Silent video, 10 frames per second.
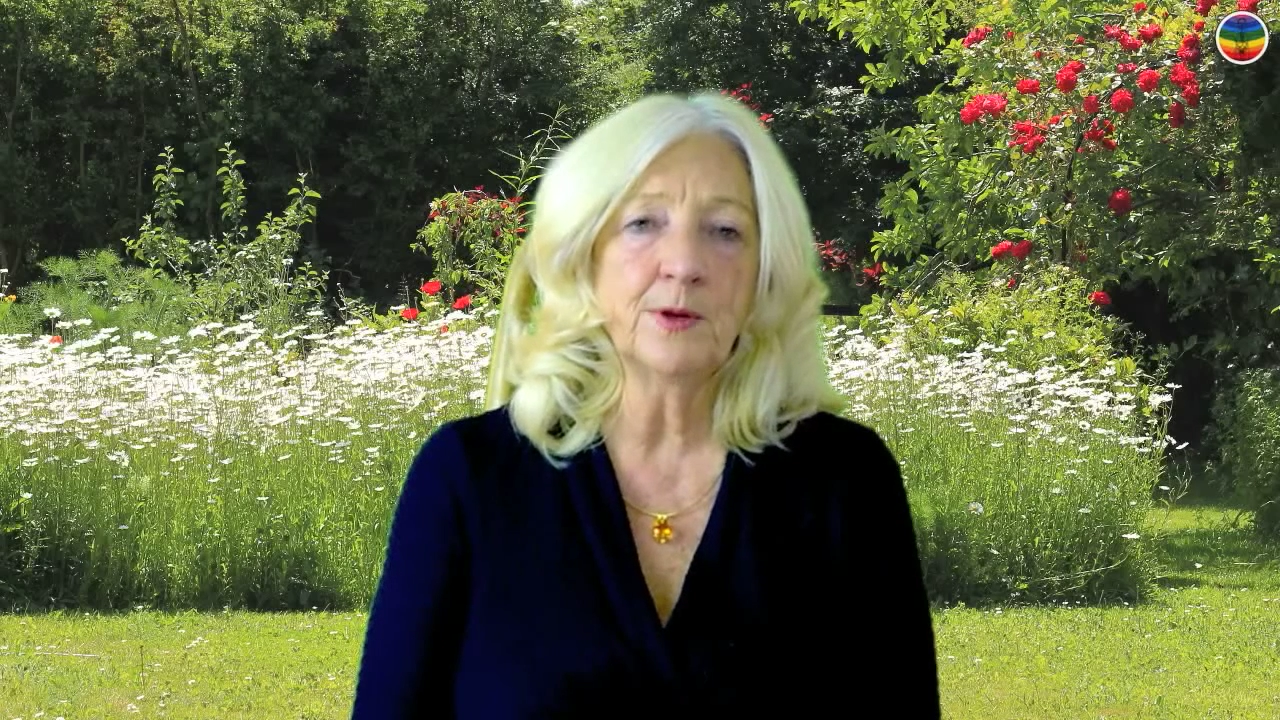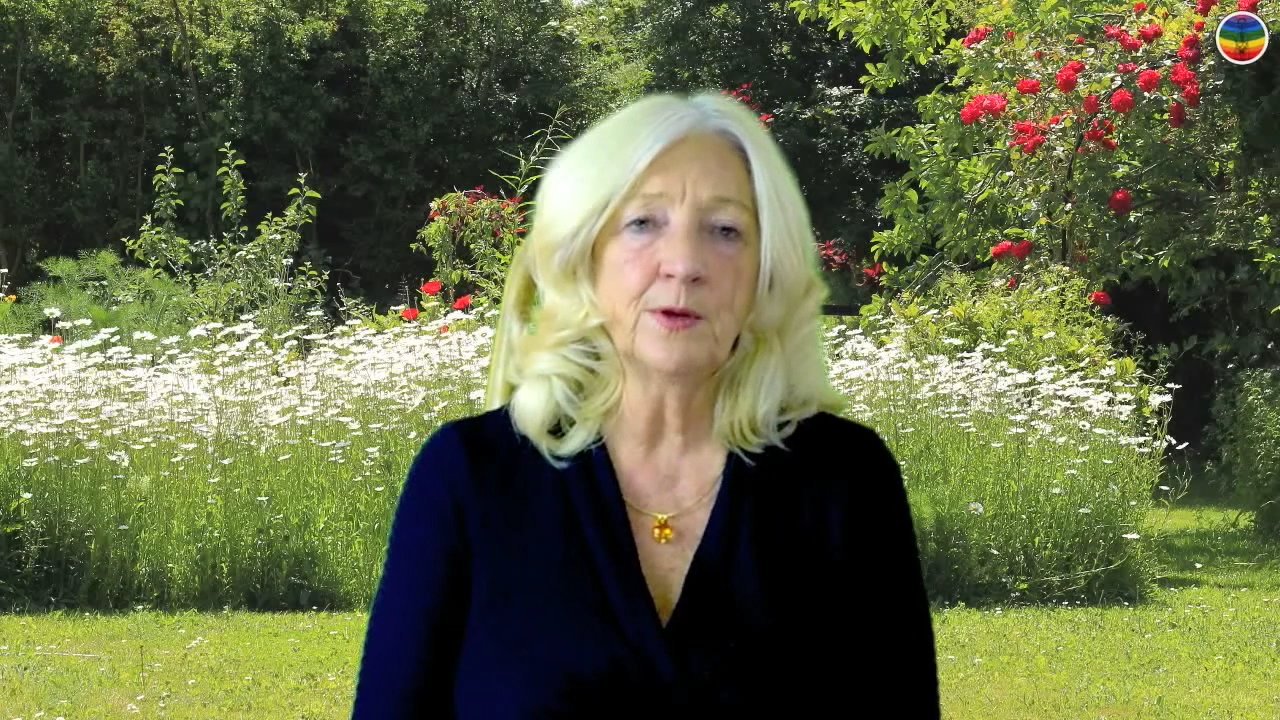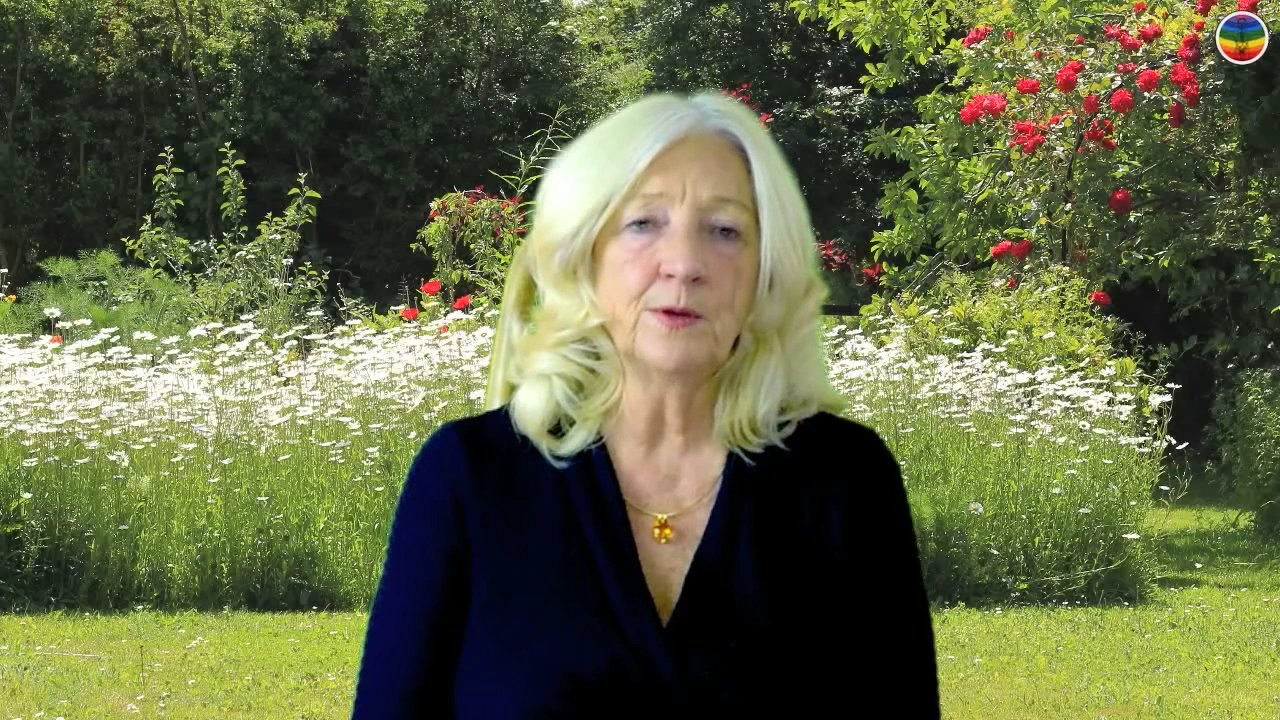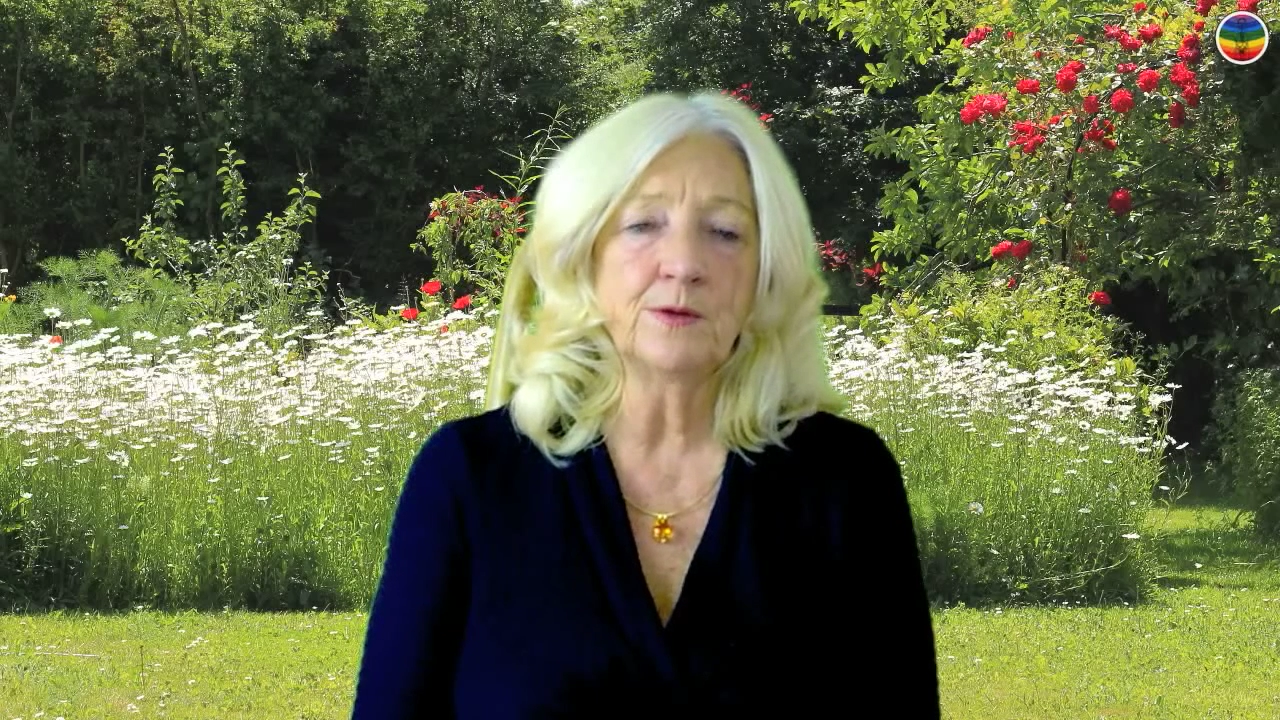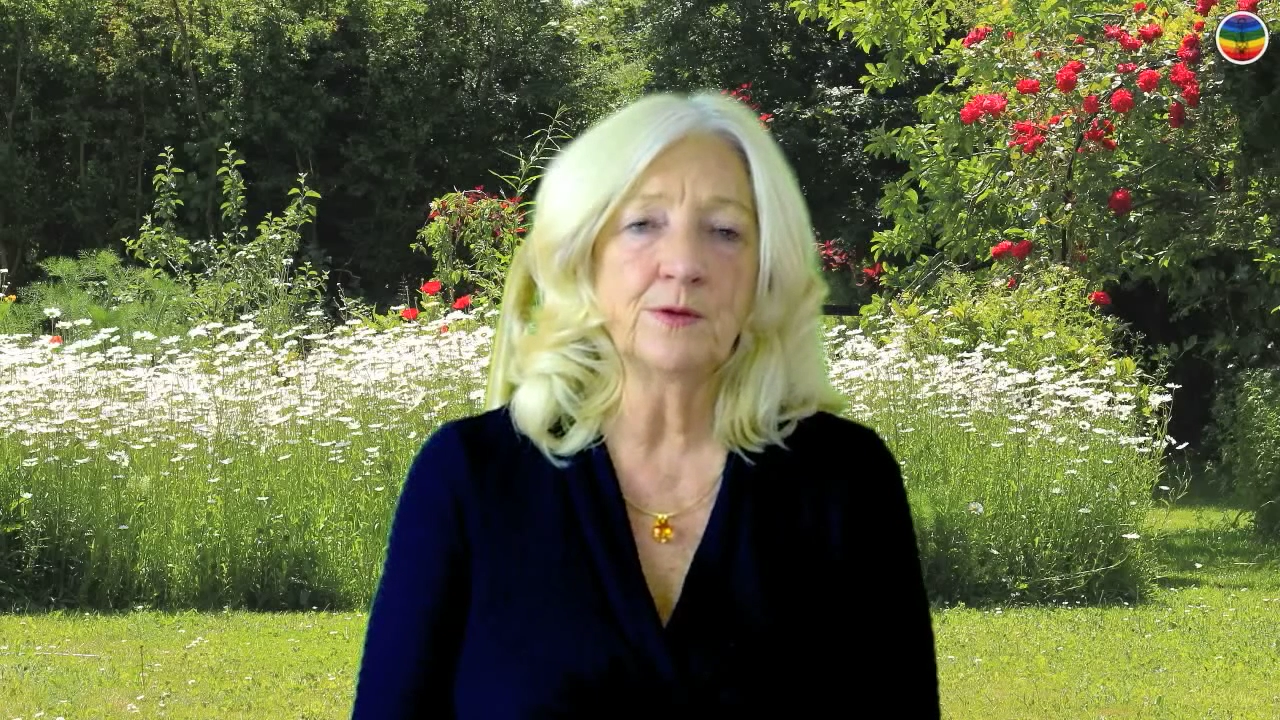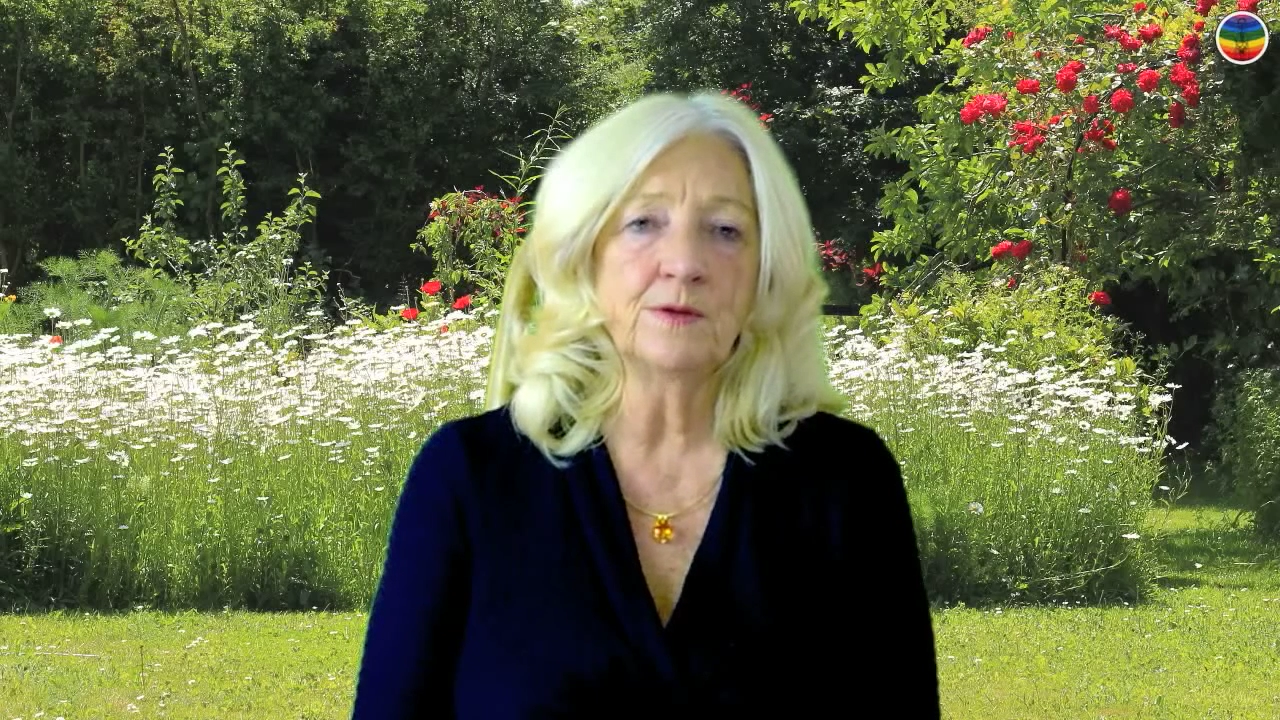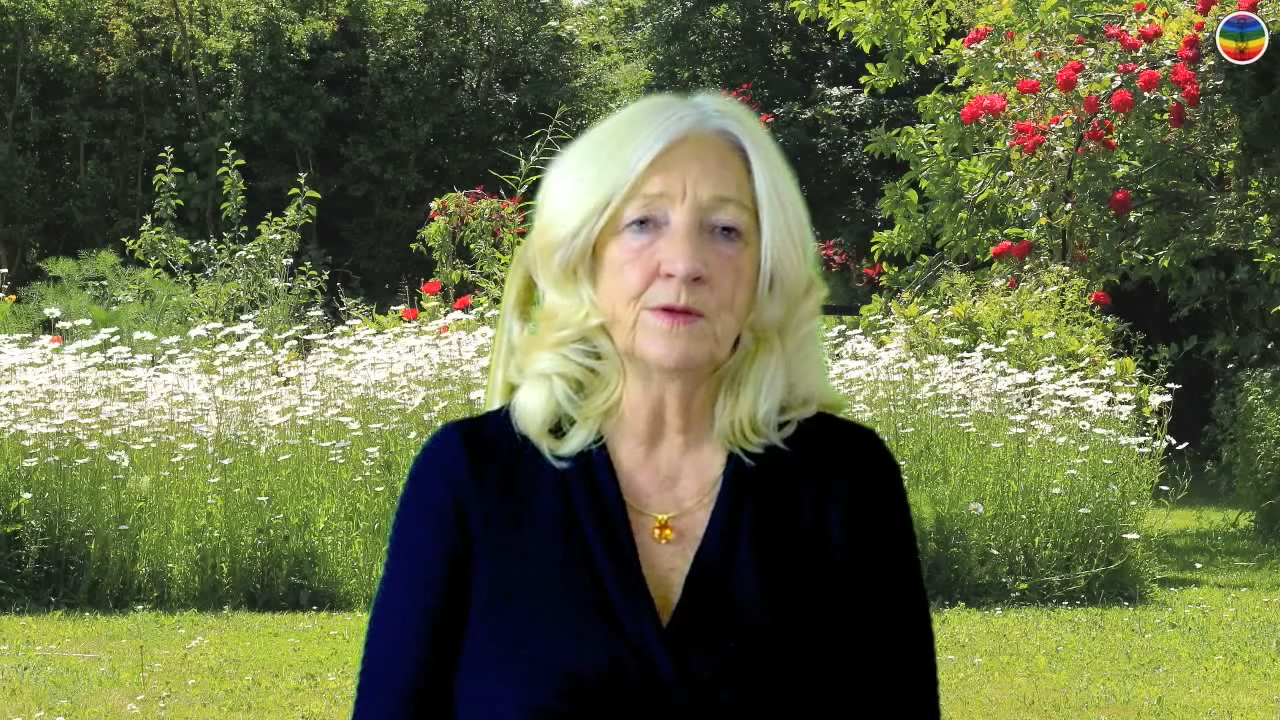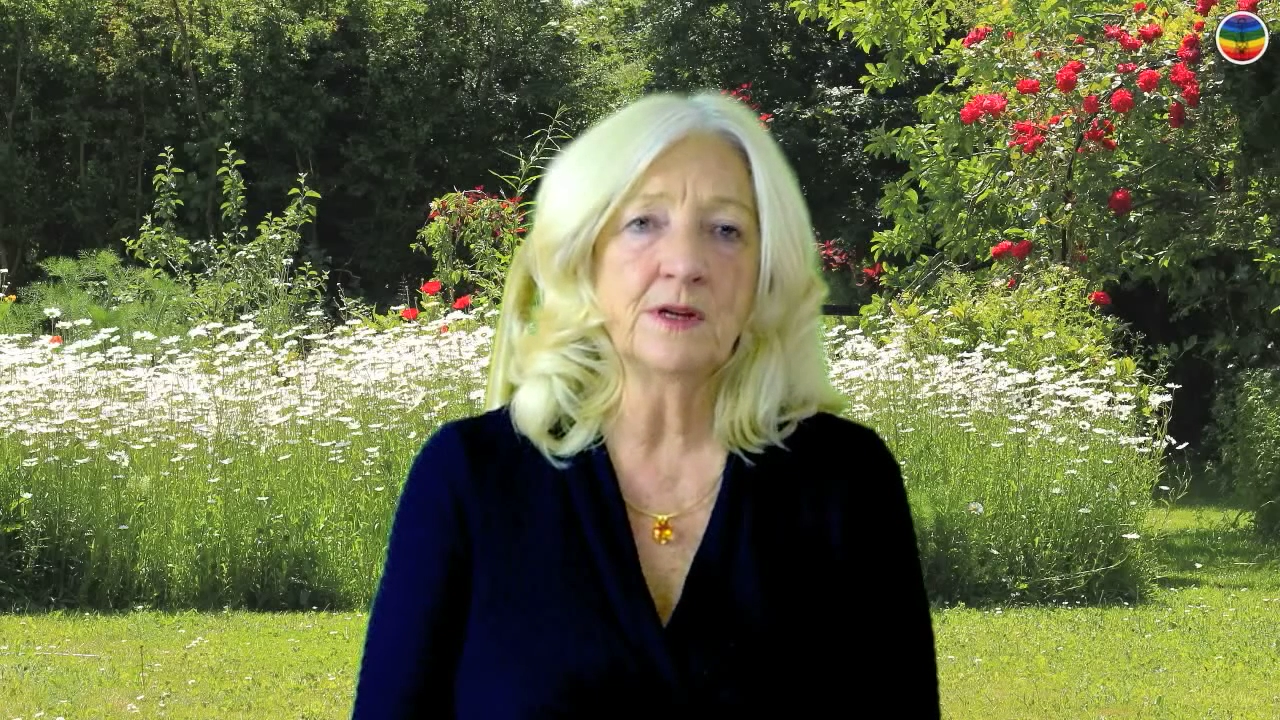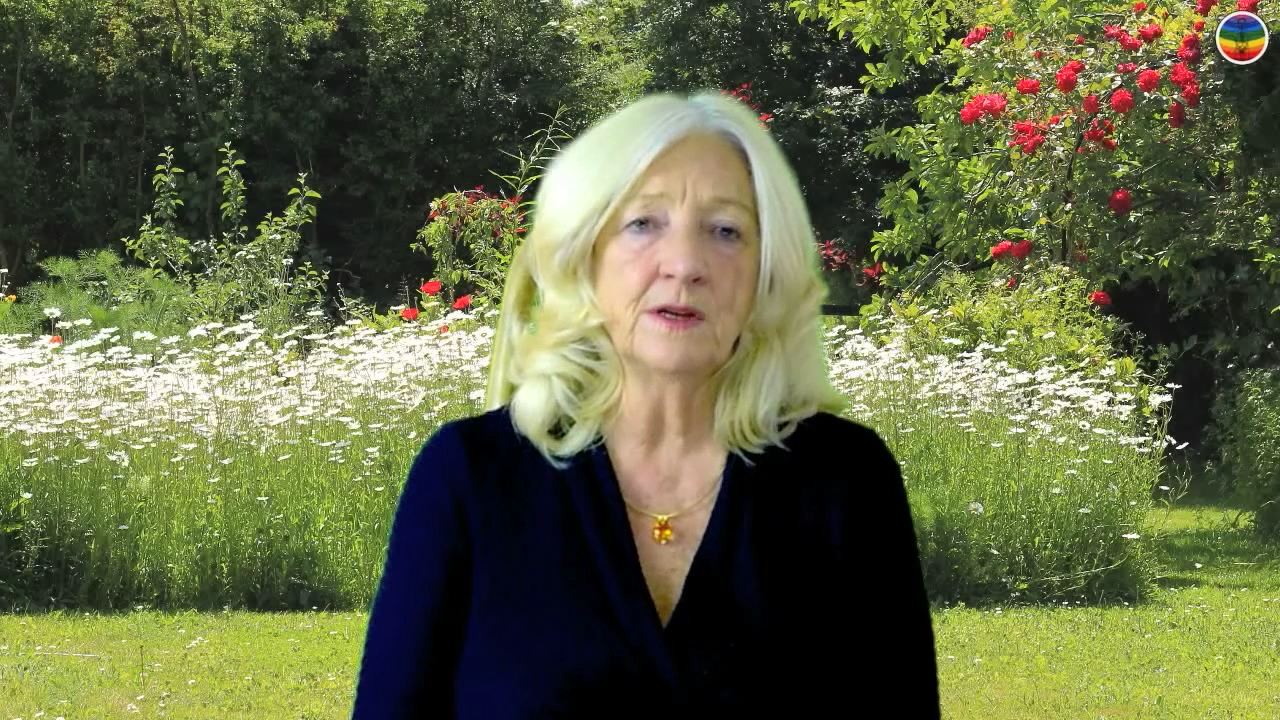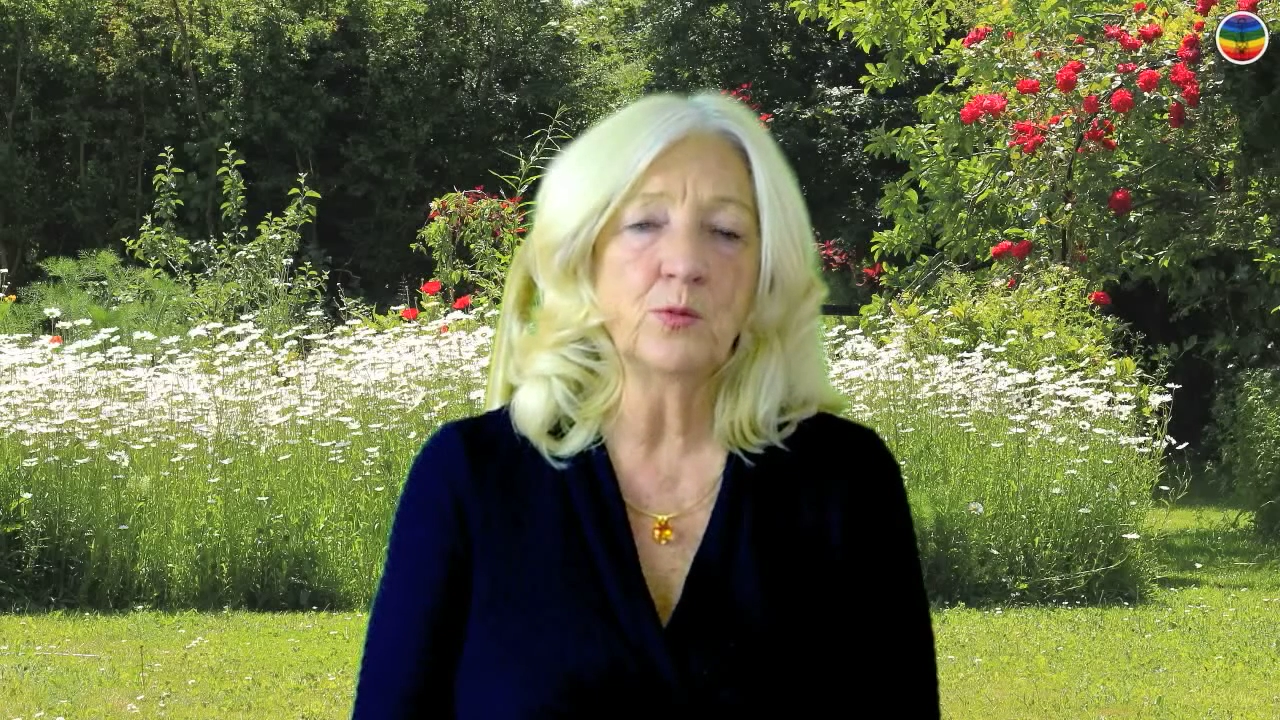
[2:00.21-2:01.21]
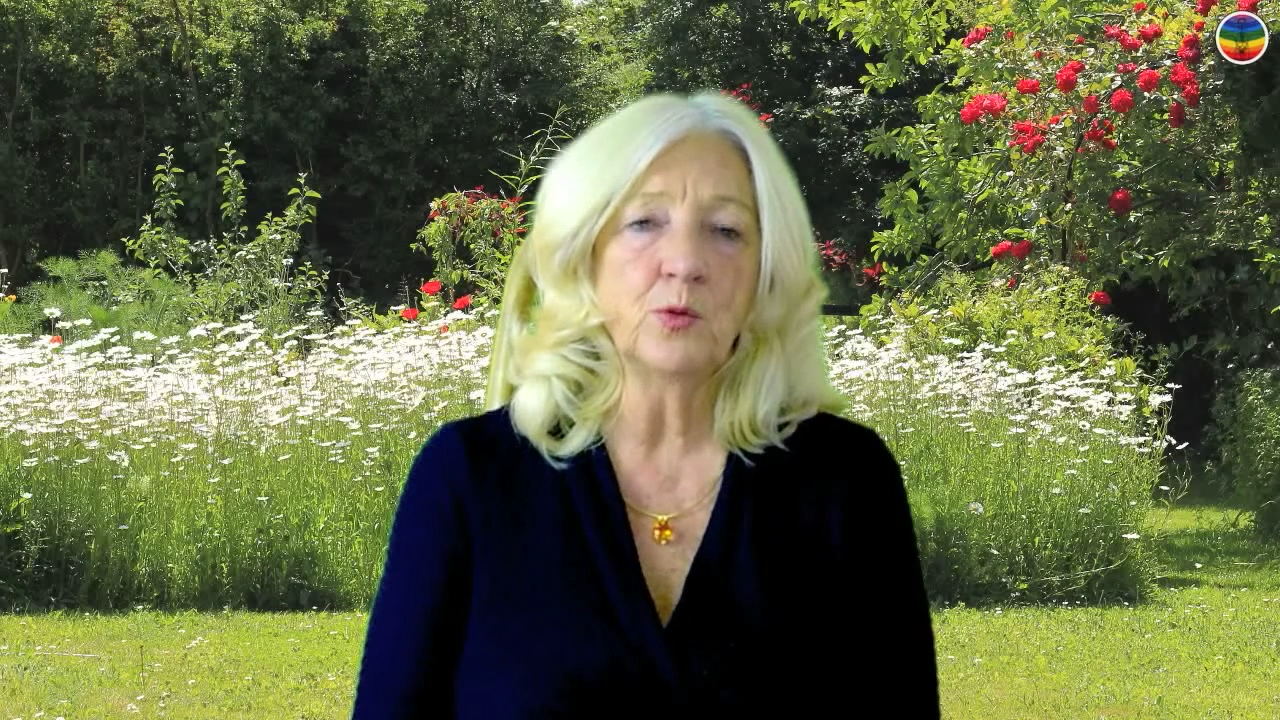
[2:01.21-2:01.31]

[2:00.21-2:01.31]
pollutants in the